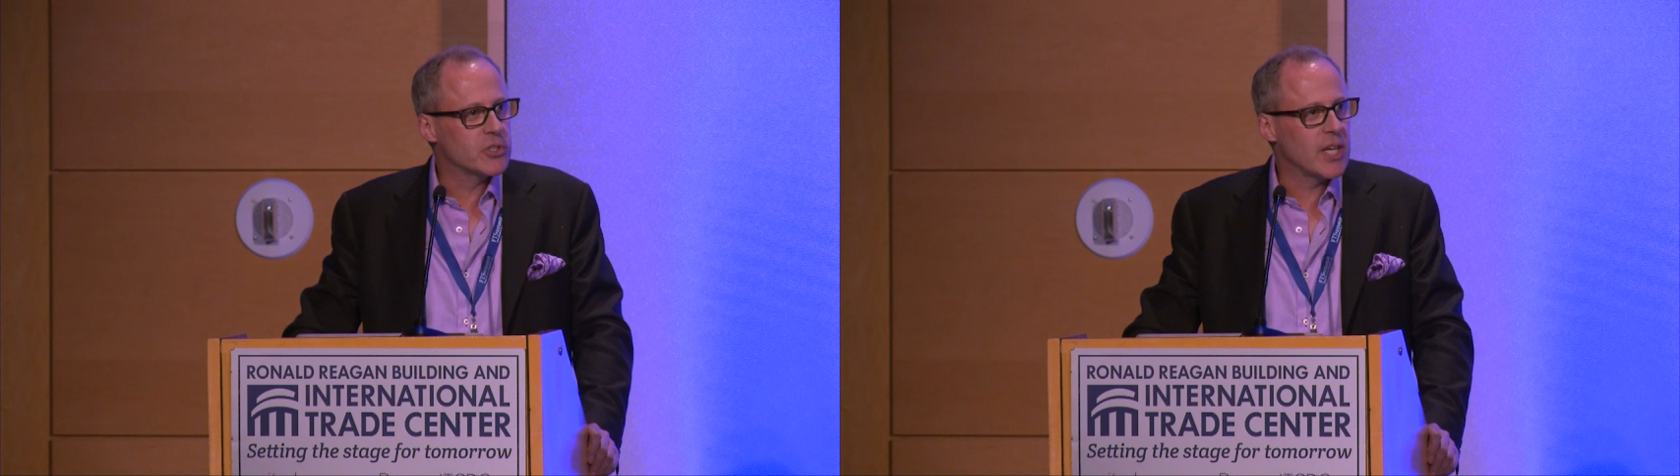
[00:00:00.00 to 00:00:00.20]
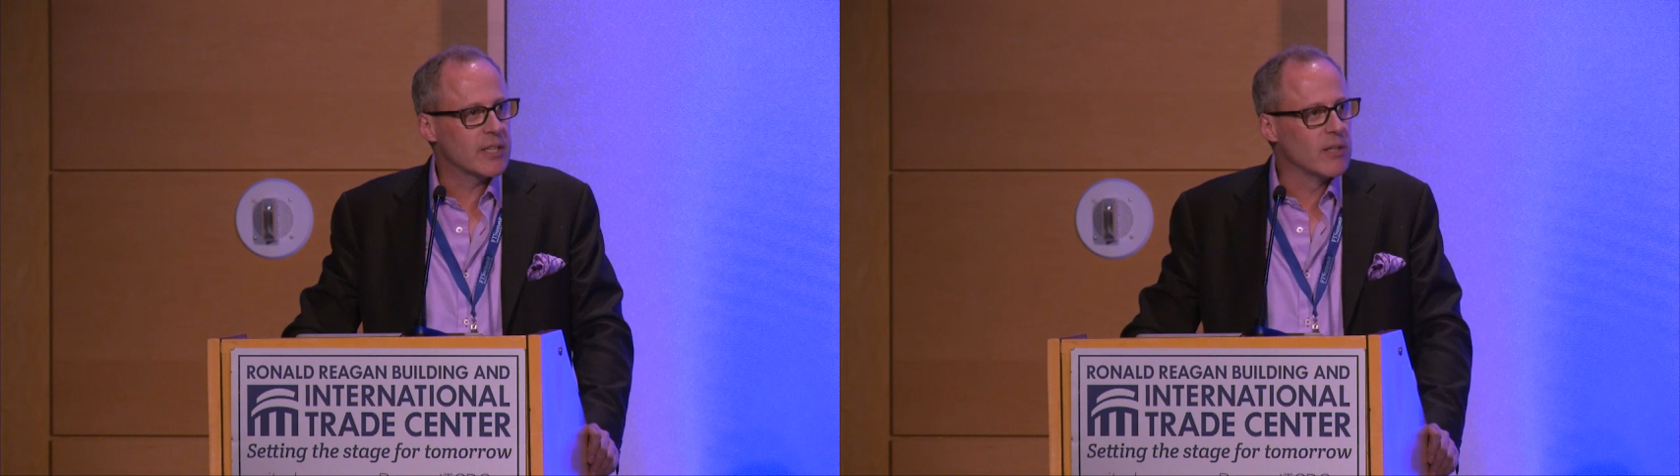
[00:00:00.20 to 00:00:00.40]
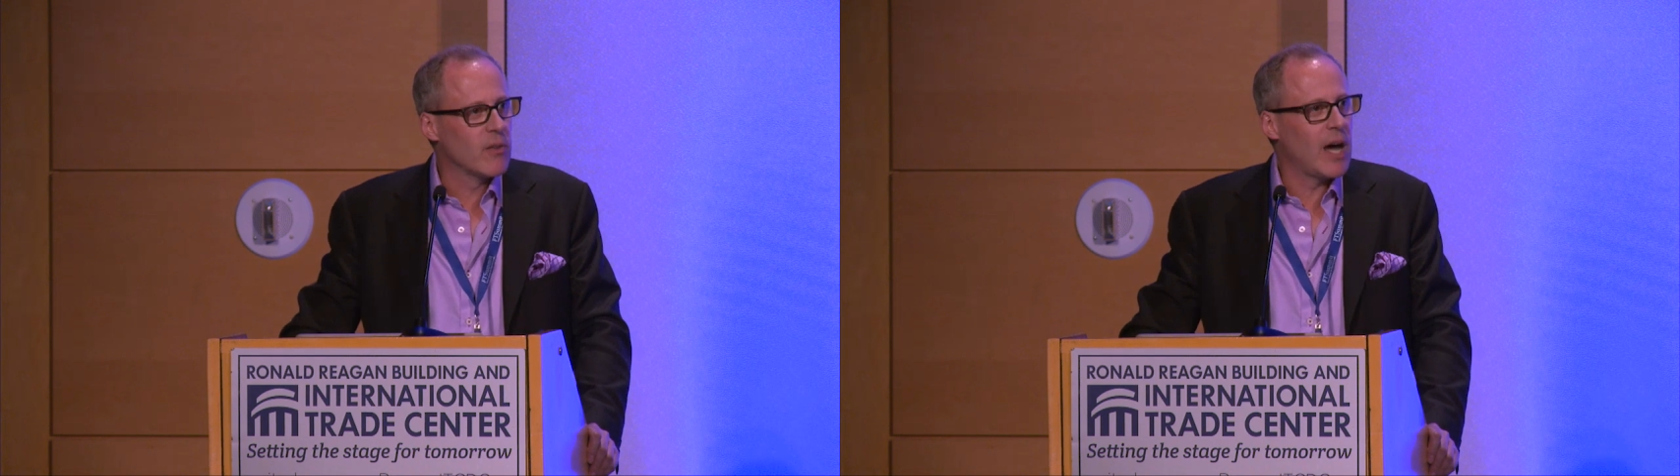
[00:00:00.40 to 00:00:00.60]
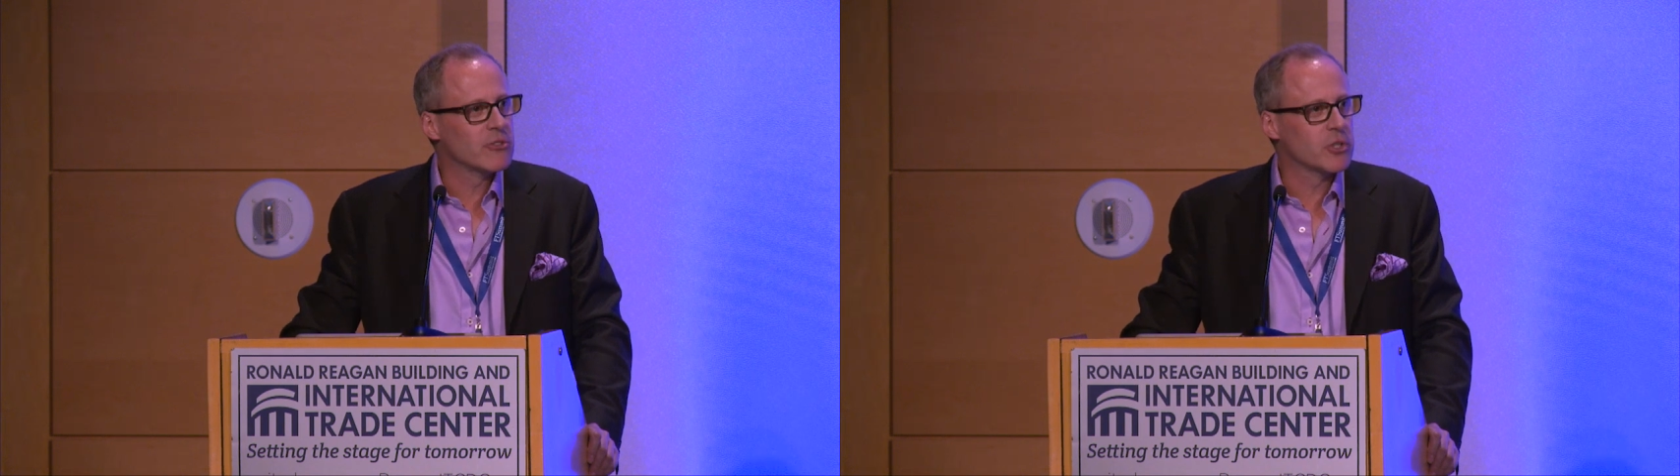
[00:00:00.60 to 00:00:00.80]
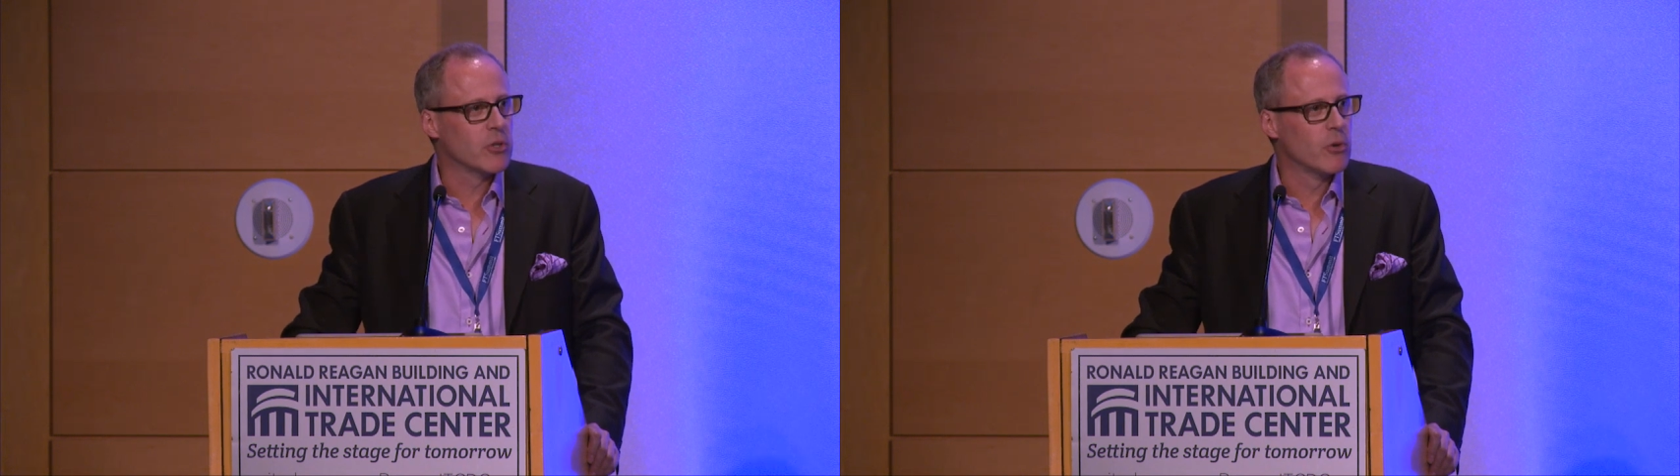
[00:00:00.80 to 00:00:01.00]

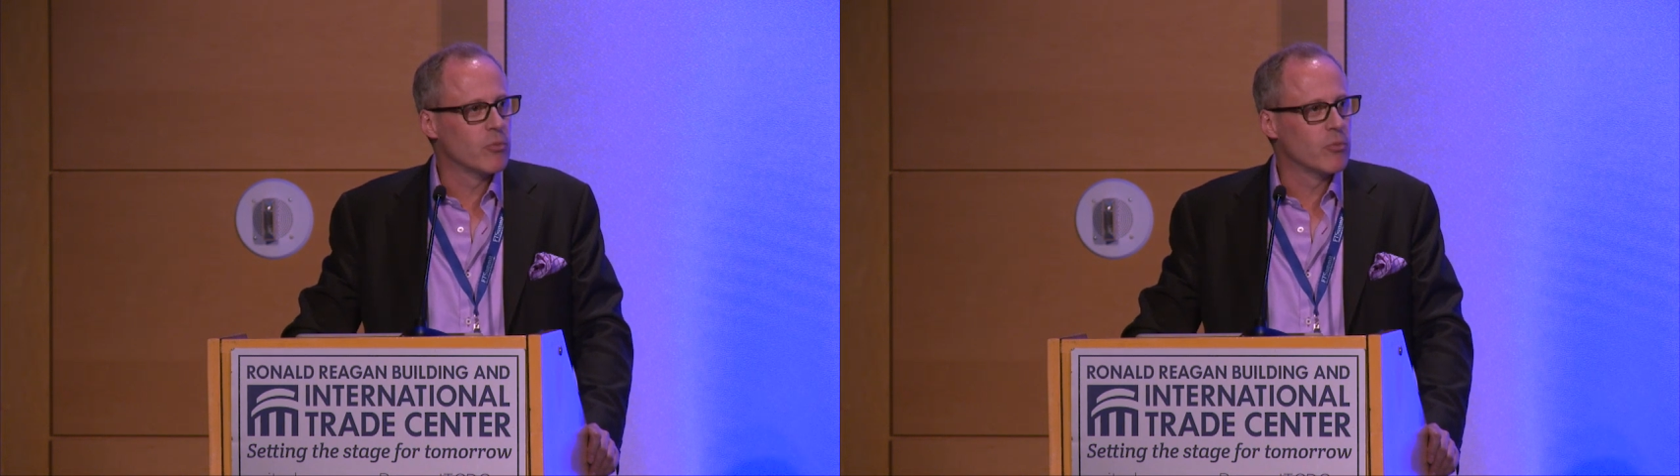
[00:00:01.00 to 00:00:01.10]
technological